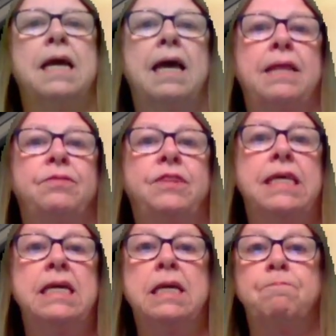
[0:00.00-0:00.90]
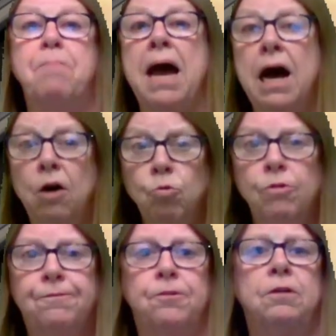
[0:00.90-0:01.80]
and then
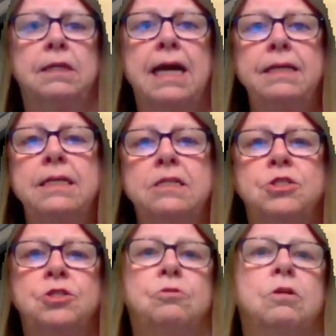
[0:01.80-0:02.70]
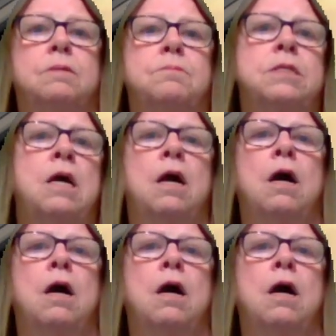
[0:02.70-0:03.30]
powerful lightning storms